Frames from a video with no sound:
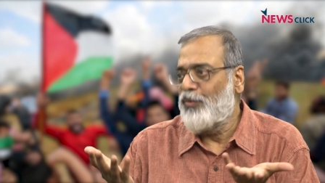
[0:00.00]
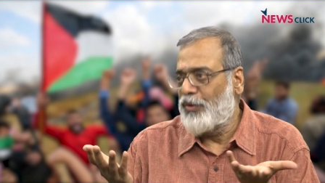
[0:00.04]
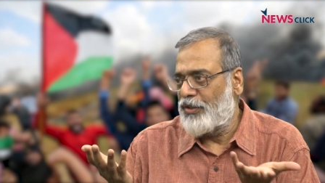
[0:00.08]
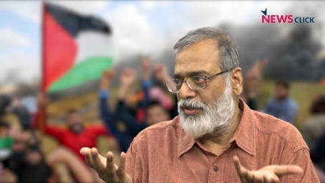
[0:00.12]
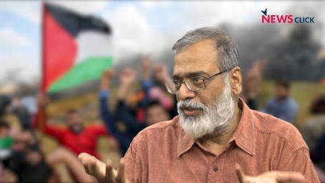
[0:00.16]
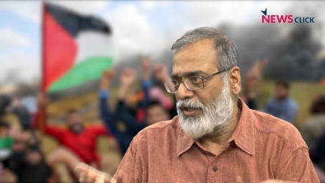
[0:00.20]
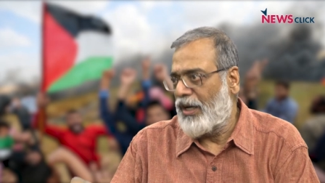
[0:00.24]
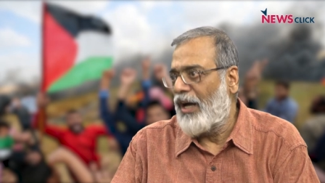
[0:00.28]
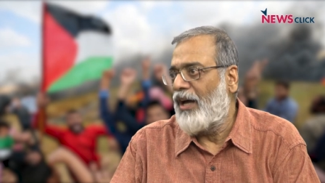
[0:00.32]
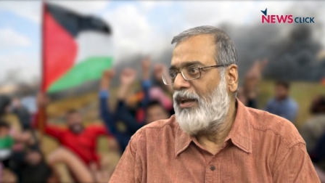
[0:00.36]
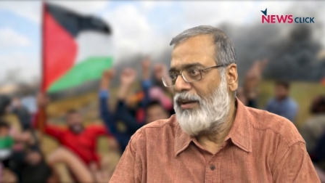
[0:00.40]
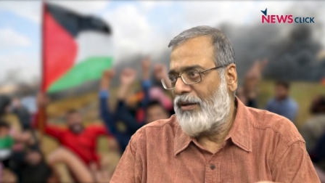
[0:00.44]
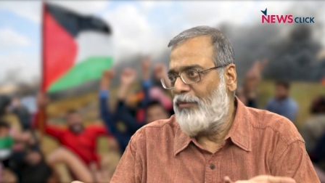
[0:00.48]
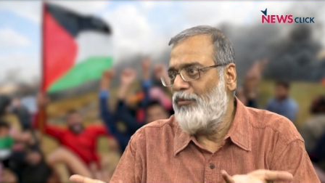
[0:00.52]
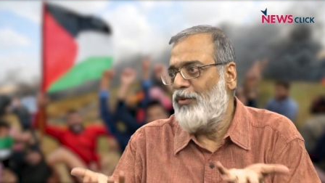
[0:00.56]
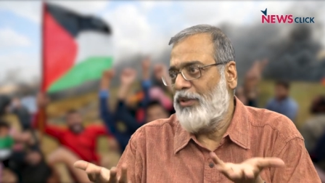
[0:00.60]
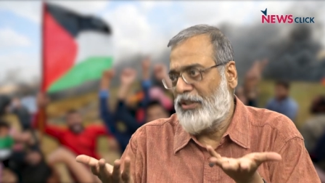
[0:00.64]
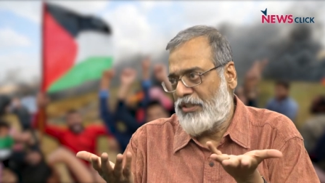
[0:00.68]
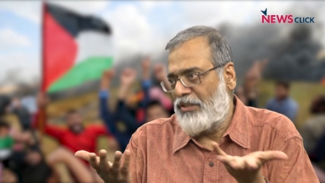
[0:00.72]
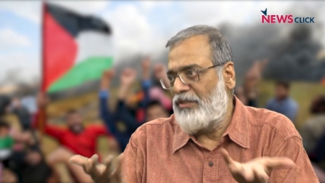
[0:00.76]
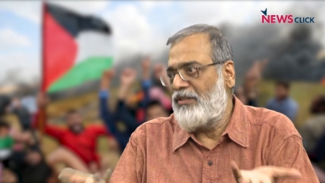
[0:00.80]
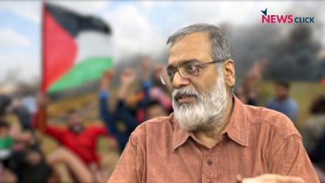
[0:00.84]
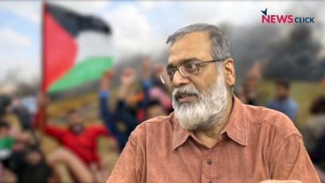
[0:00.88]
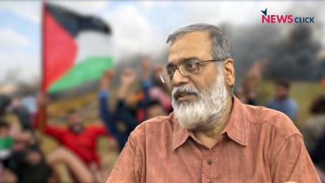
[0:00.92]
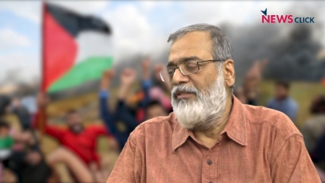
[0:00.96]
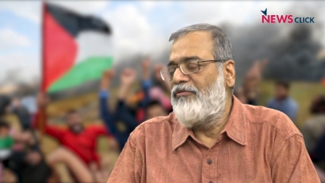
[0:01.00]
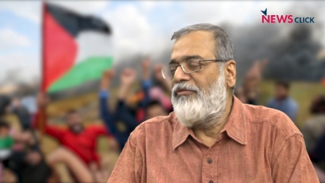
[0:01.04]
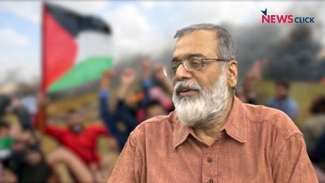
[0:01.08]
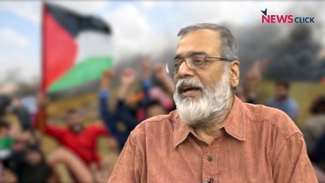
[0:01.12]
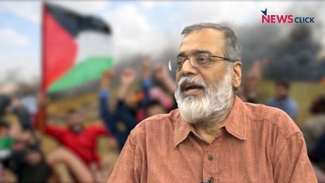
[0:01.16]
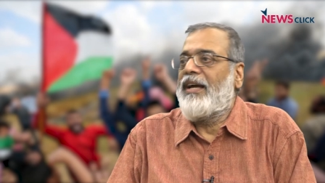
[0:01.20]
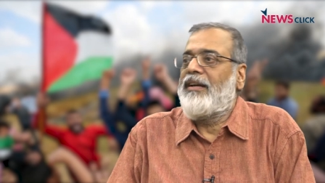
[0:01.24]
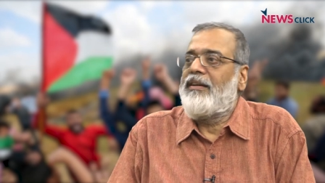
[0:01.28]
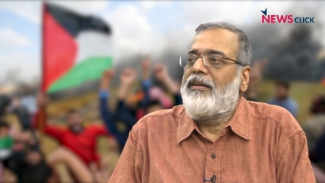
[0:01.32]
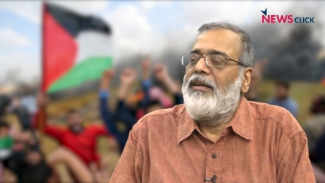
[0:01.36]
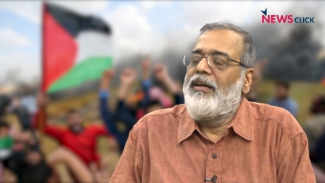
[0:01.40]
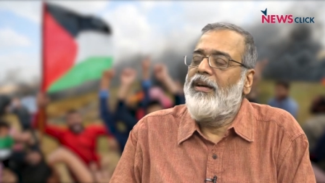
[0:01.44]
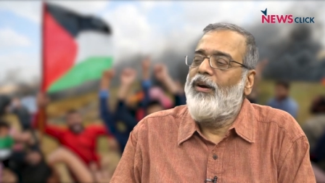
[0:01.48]
which is in
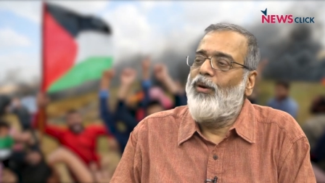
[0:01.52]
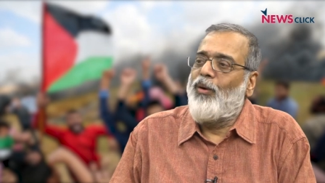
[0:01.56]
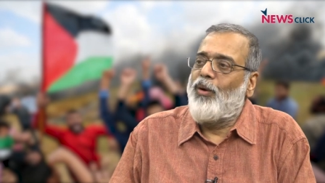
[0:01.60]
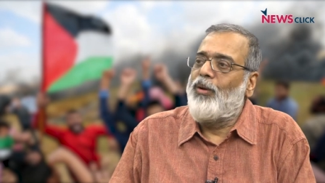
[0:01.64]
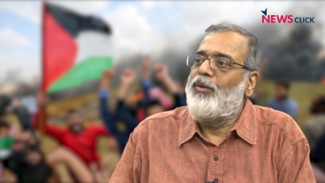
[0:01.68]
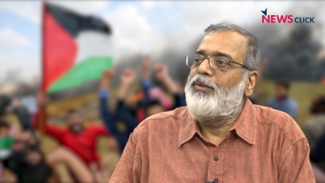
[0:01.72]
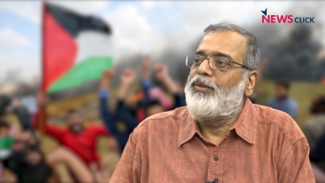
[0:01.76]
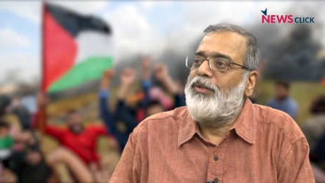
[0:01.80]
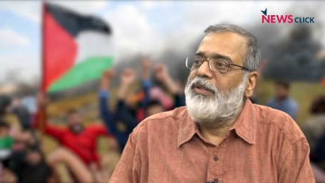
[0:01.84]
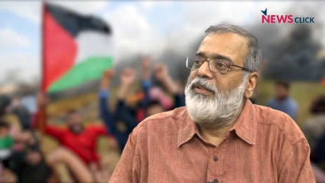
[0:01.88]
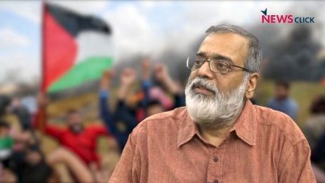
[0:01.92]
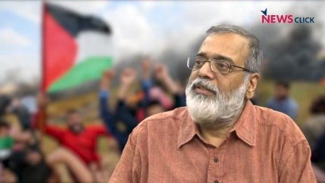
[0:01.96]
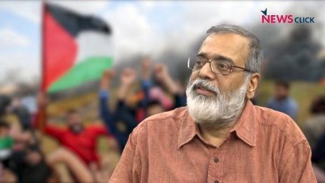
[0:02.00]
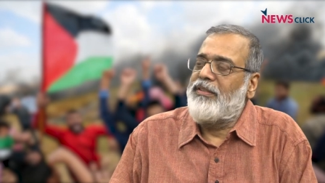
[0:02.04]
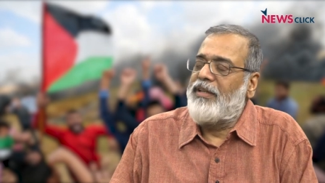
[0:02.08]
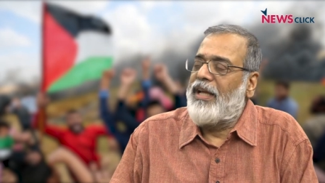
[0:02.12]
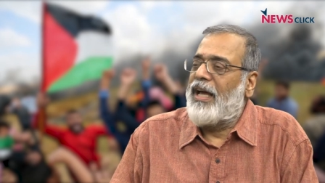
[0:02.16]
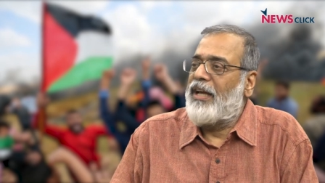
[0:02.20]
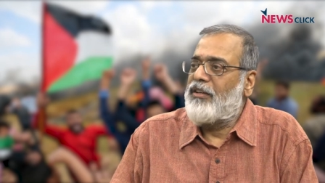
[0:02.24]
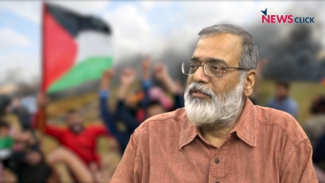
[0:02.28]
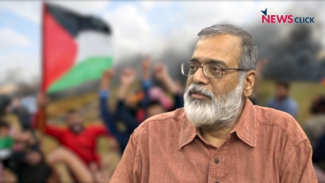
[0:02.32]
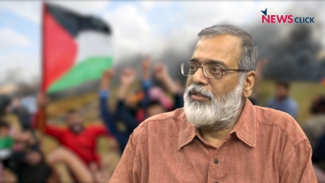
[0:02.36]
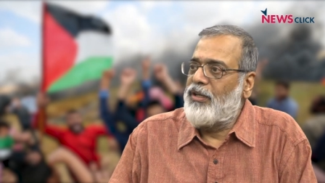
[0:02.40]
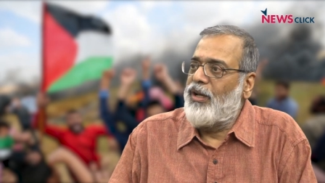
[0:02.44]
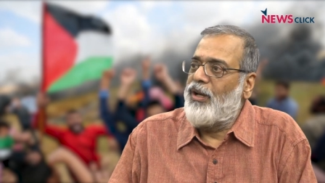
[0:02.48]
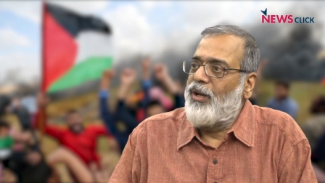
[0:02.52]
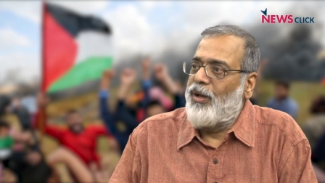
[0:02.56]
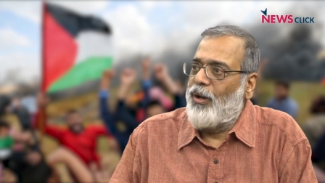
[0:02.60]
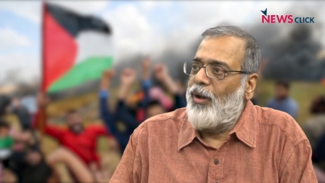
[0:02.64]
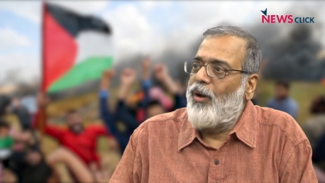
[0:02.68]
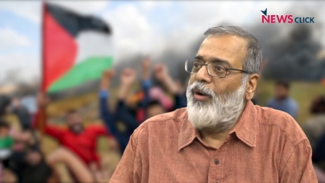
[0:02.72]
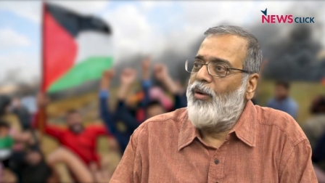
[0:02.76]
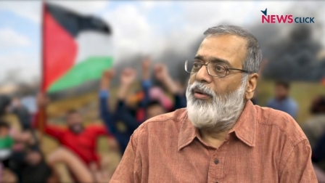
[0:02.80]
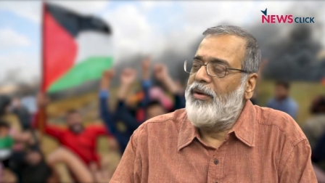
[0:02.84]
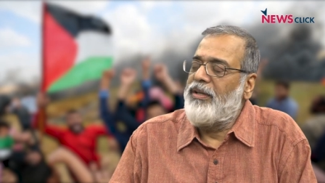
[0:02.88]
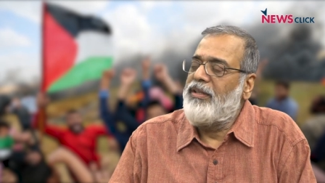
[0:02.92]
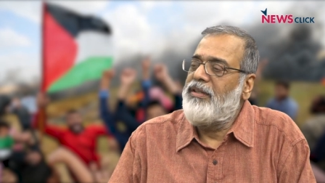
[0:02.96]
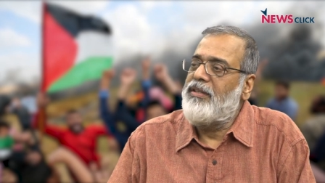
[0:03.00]
fact also international
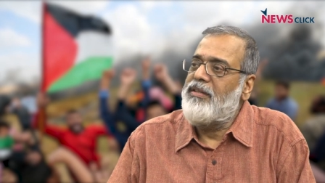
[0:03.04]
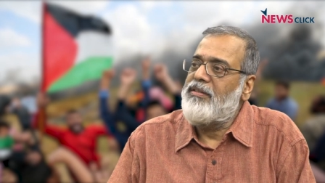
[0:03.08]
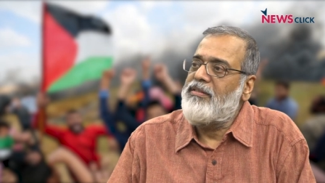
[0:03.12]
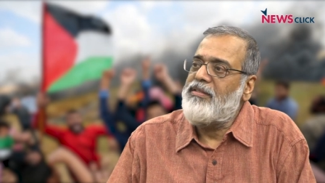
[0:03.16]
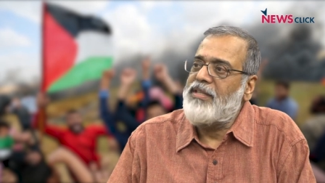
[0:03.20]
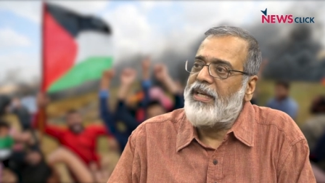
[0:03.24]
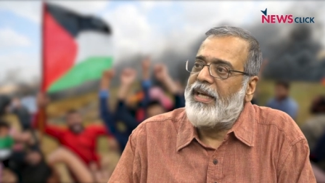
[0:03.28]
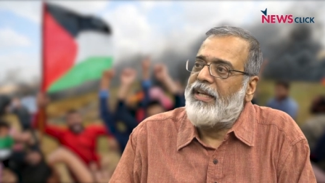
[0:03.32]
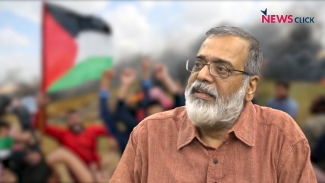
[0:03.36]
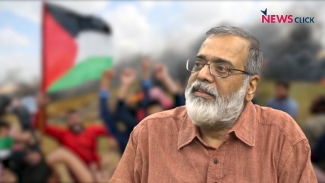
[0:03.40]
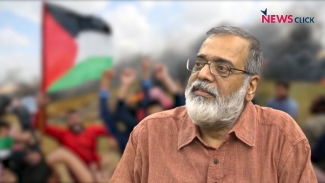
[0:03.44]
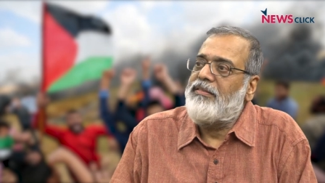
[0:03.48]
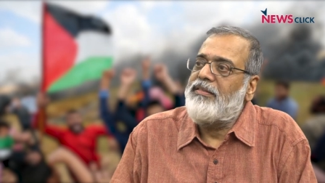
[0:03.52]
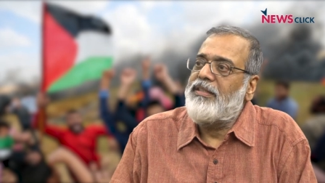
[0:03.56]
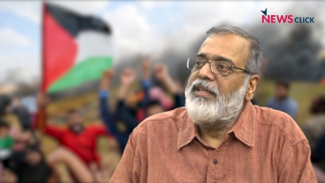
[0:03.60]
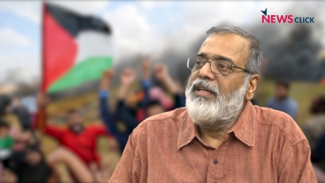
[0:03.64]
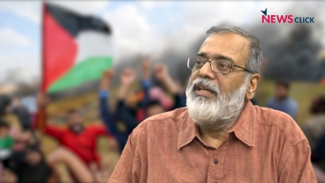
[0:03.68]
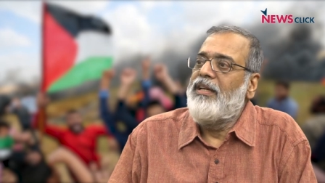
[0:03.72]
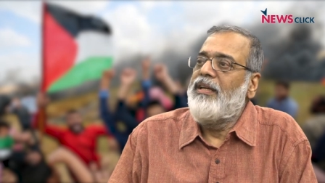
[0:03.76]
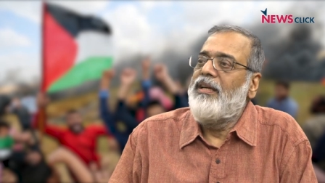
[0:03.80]
law in the sense,